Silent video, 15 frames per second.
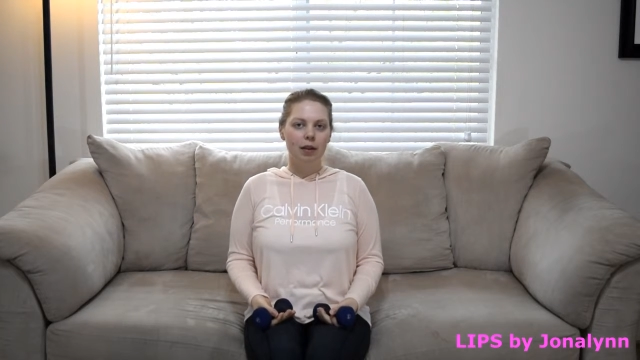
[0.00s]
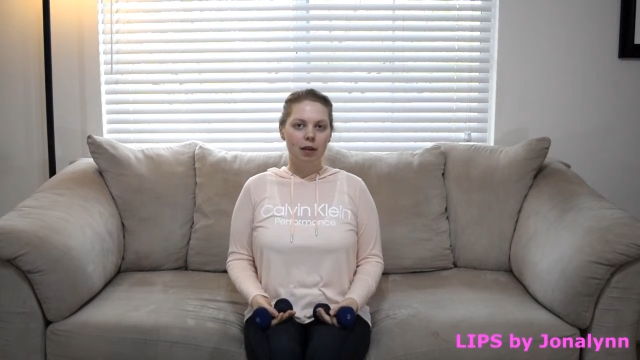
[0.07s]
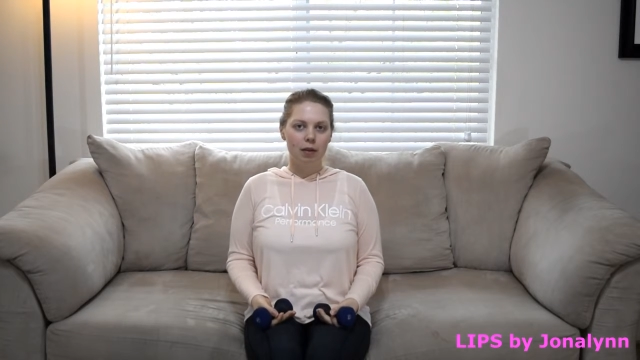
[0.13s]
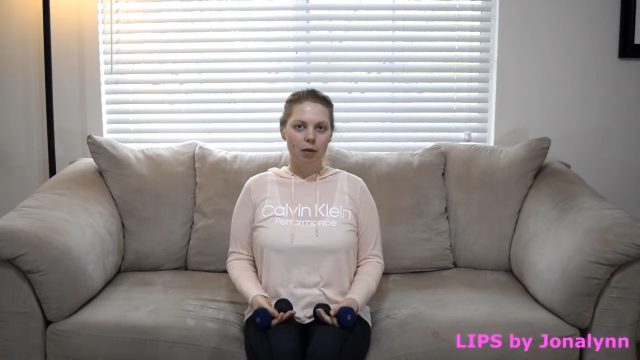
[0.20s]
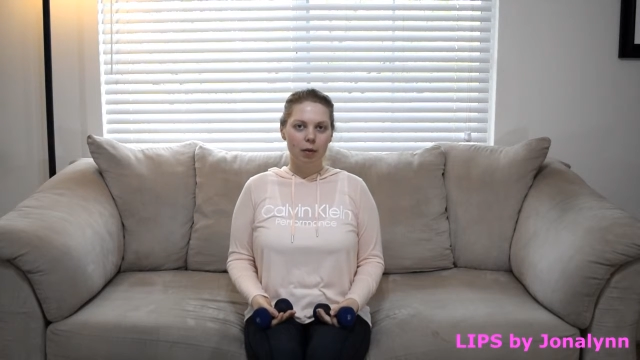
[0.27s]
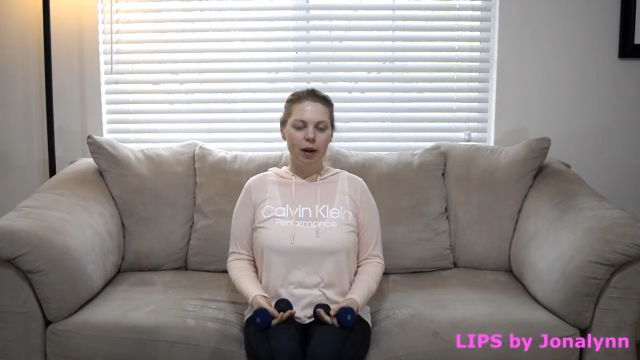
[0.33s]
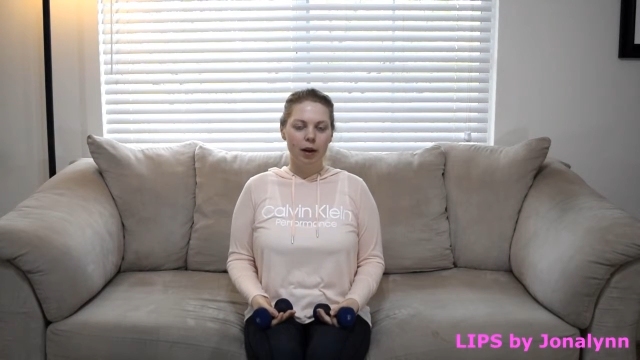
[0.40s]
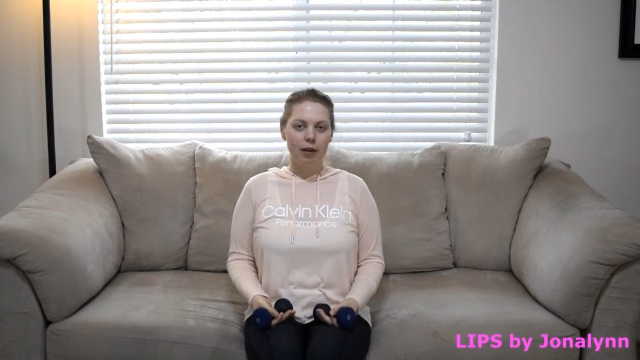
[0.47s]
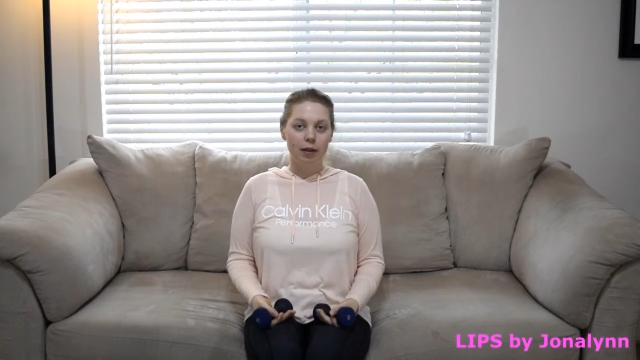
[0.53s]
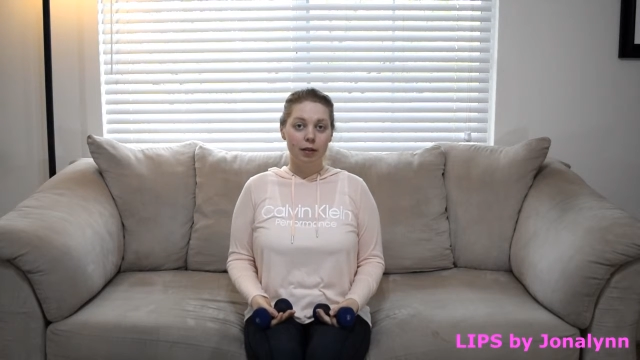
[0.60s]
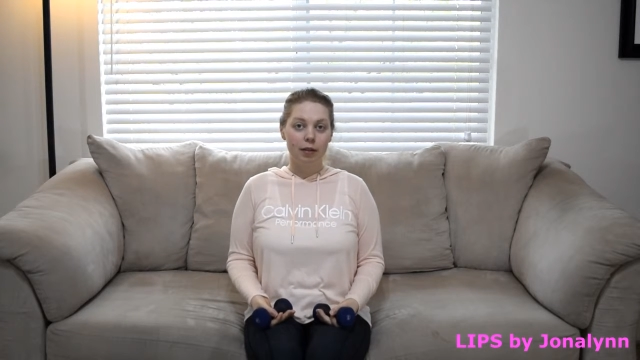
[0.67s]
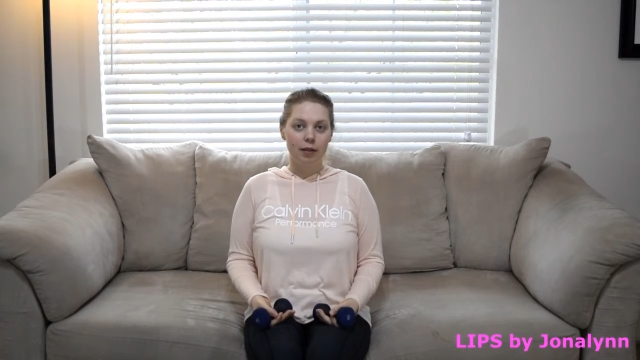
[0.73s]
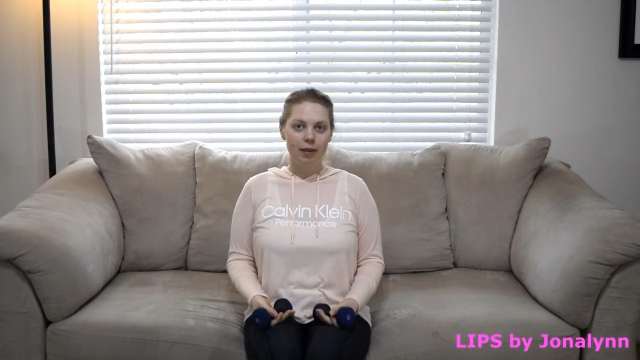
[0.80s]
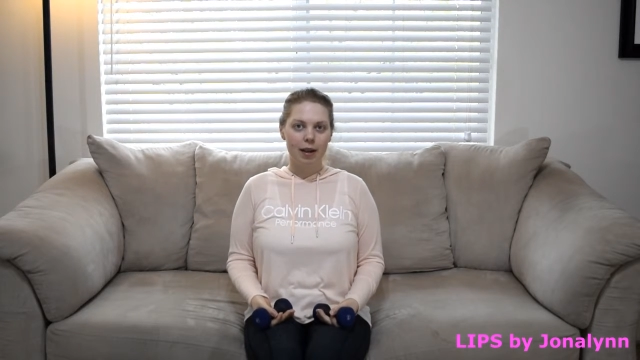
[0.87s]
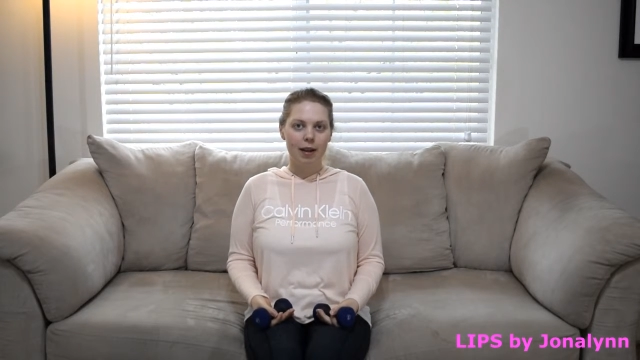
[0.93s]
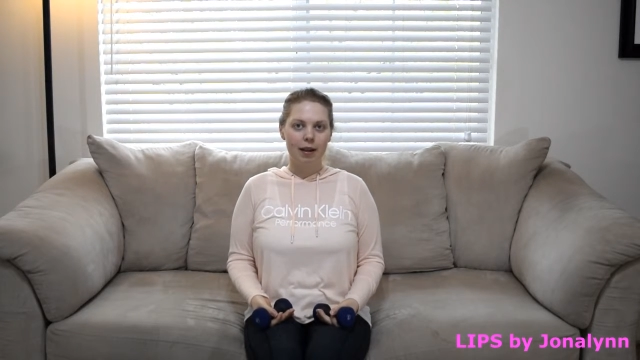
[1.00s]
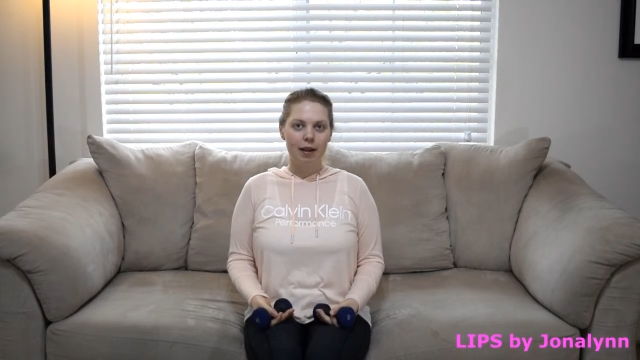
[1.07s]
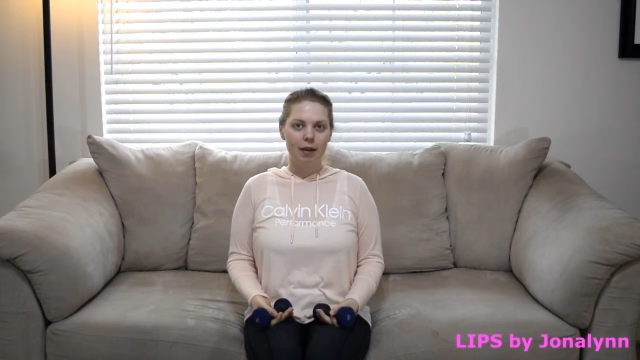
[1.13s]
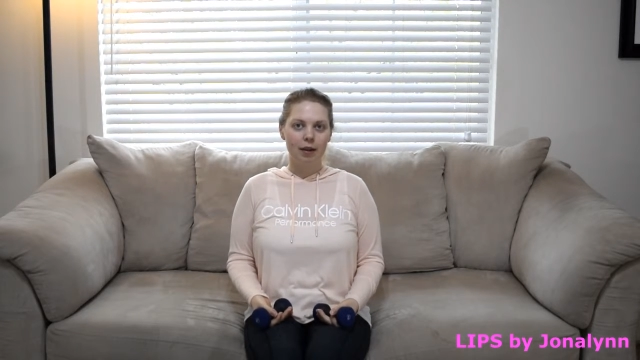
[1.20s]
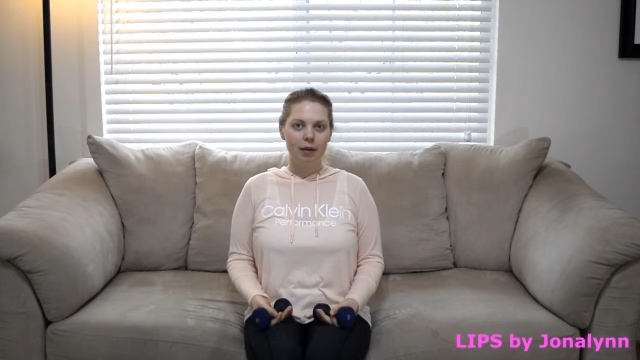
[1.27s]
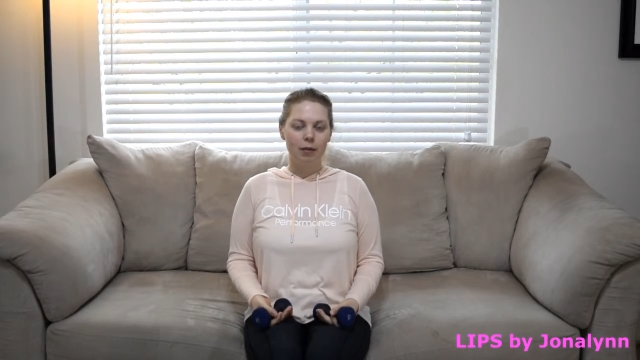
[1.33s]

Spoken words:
then go ahead and take it.